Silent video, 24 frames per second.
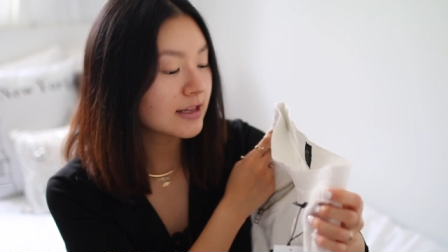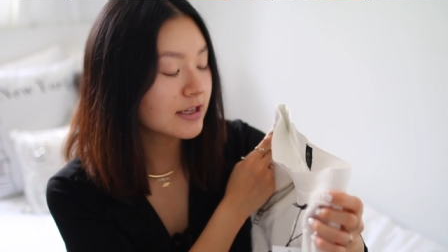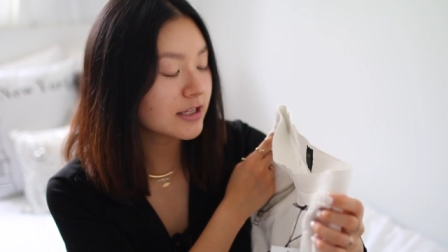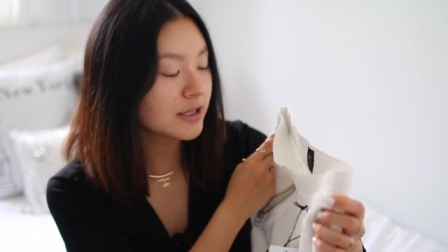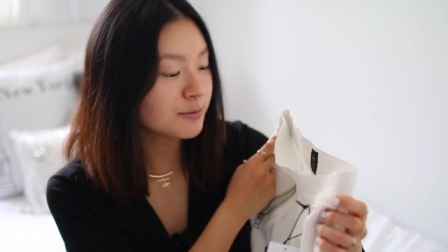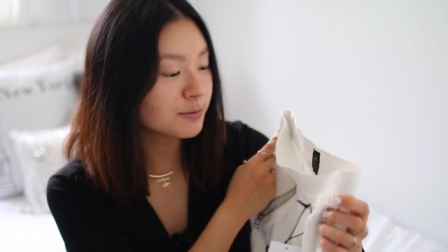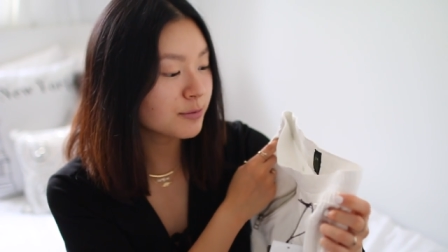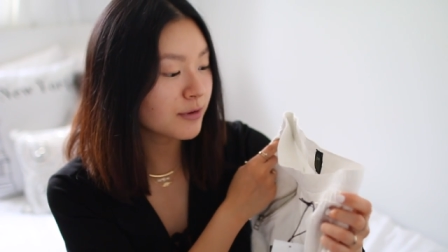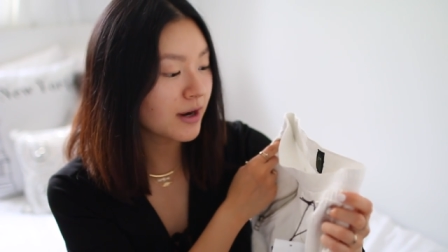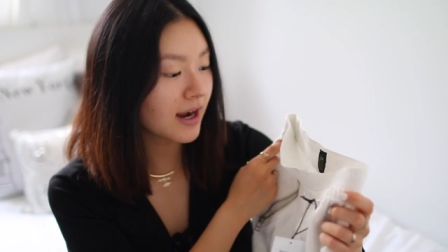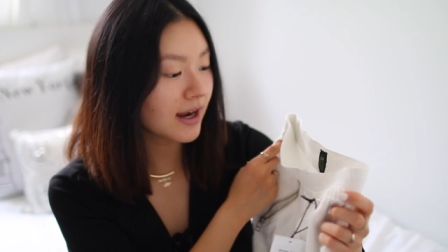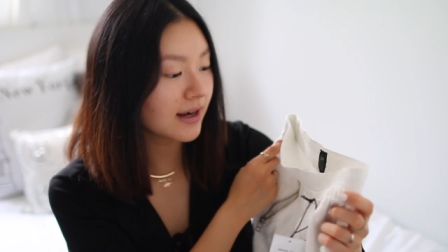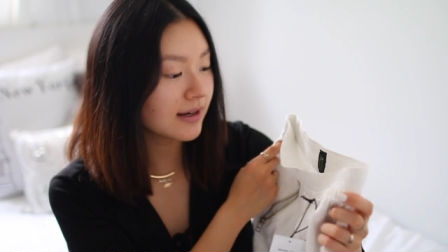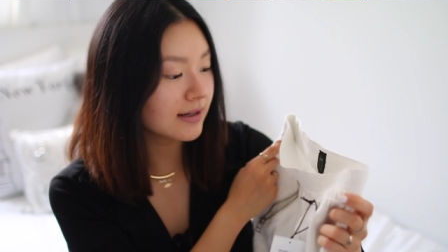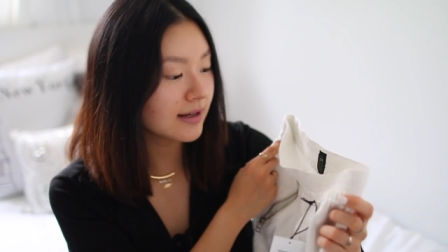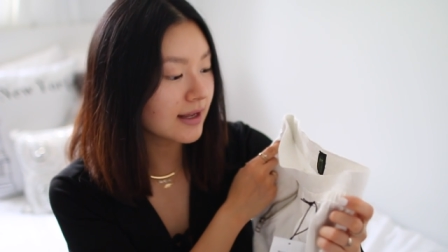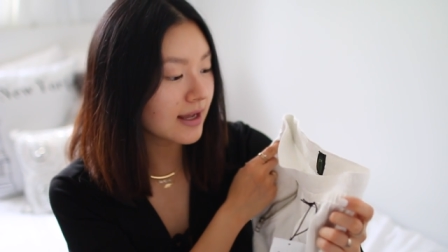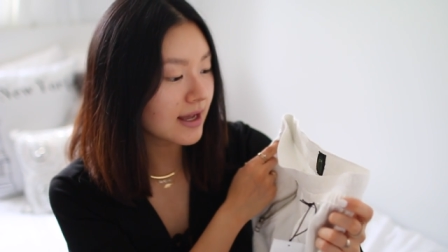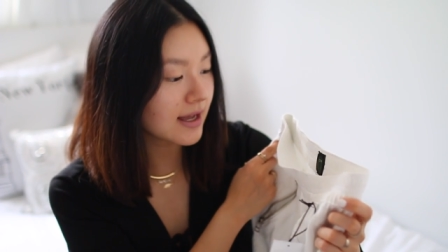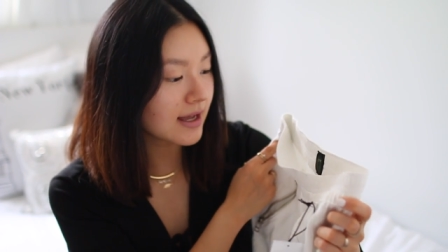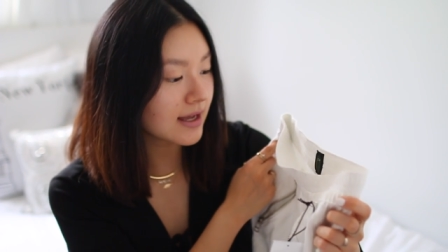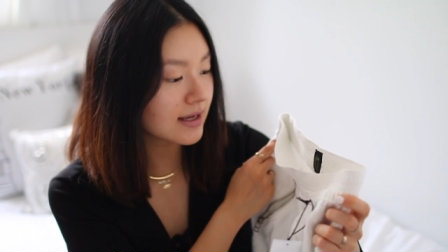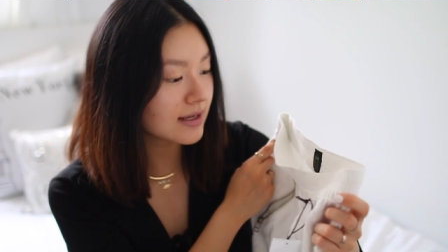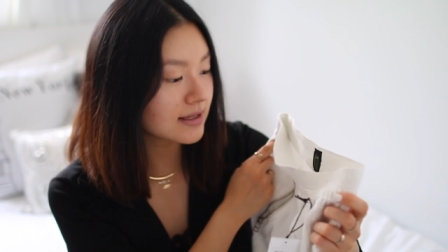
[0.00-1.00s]
the brand
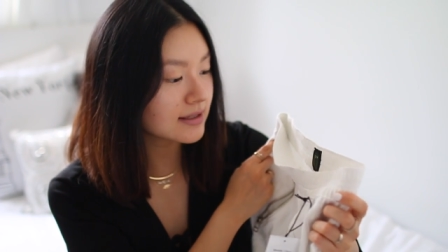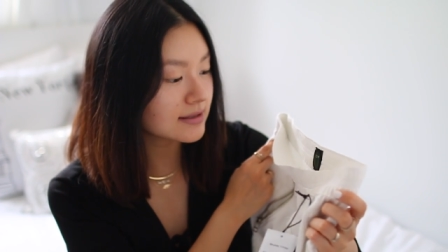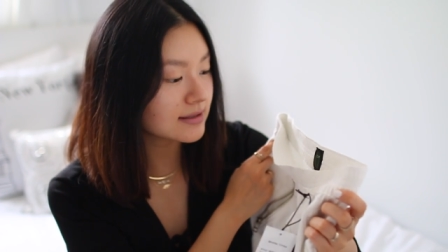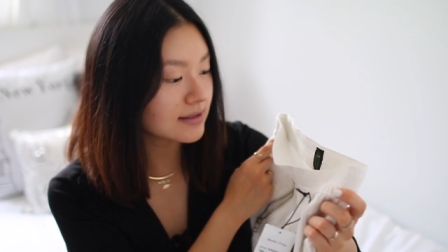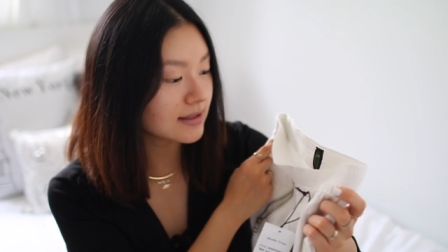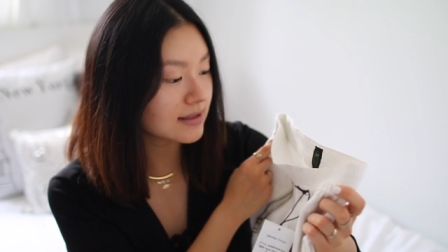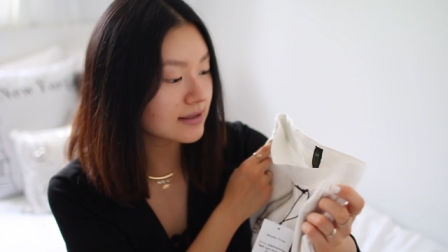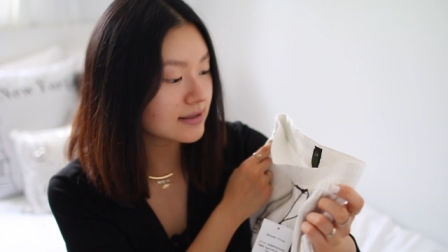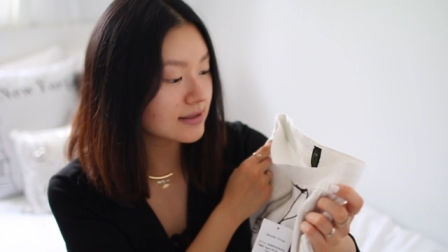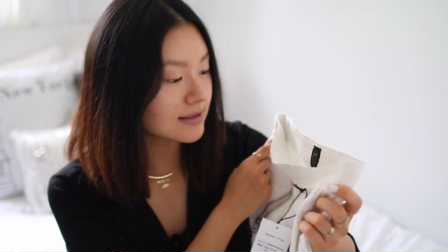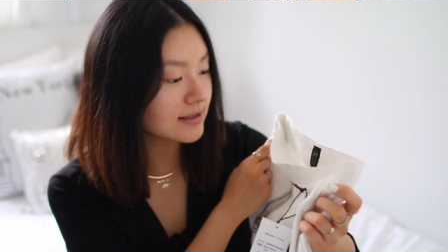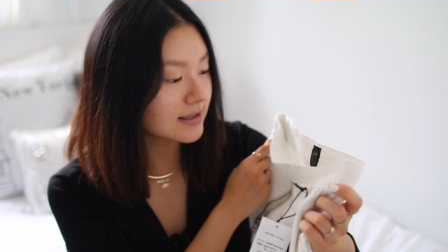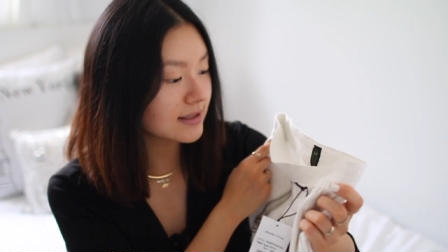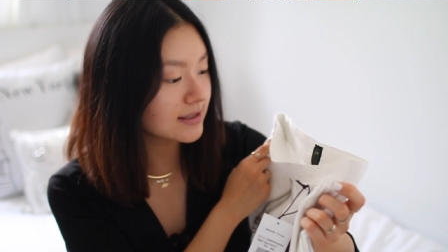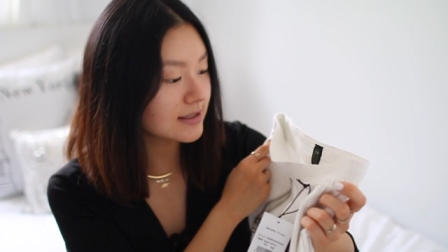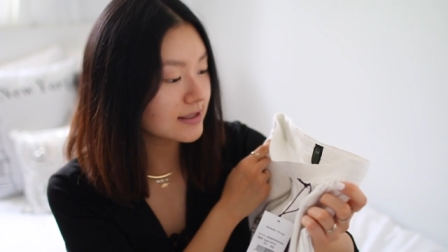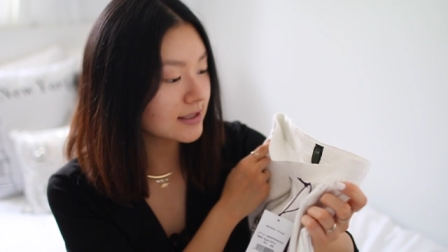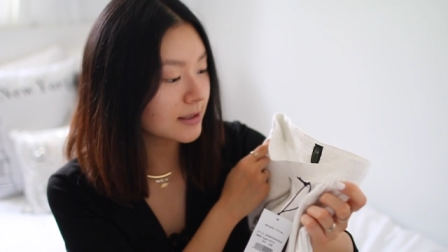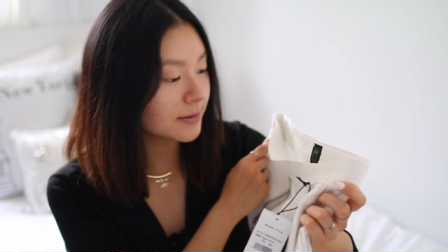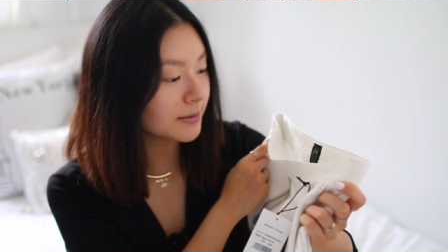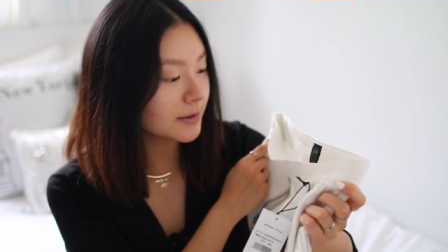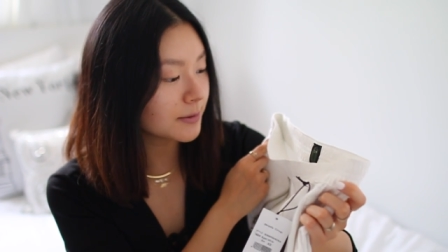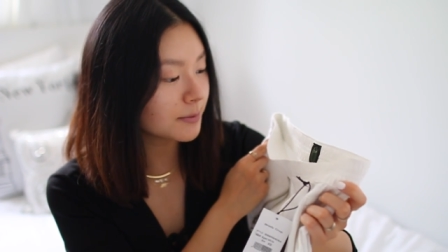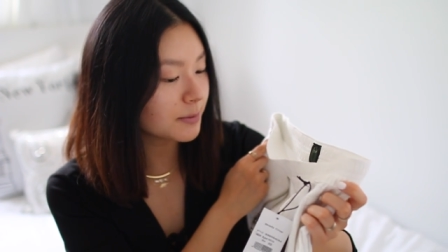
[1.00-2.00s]
is D
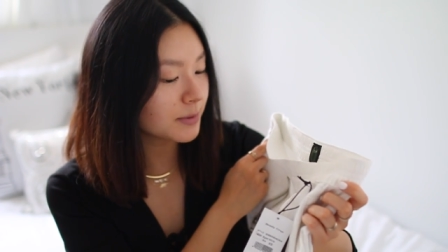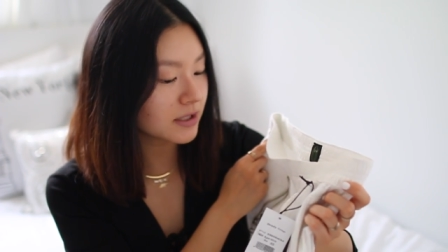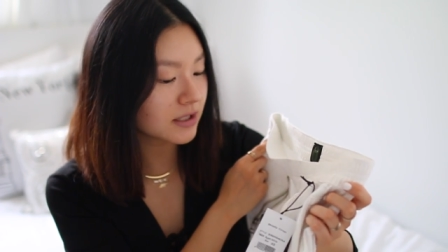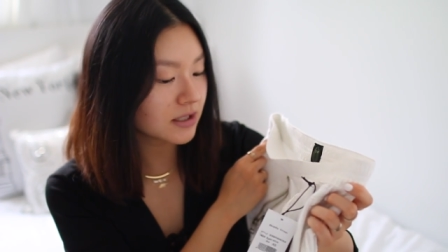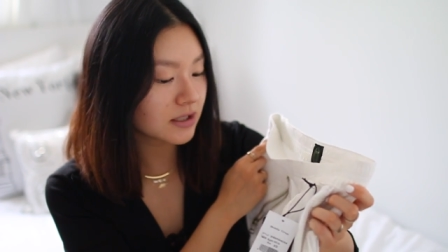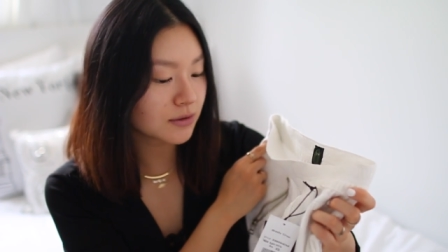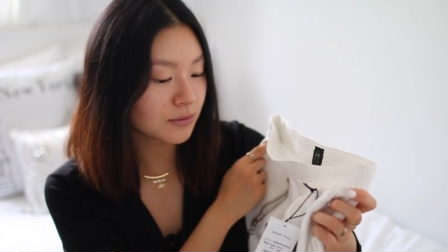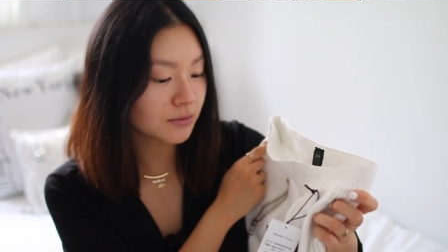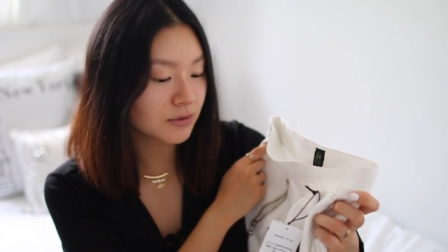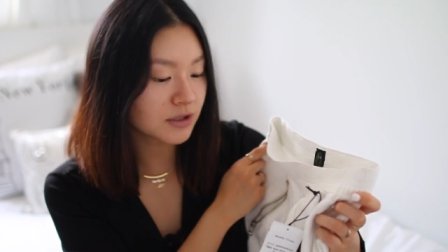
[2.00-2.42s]
W P,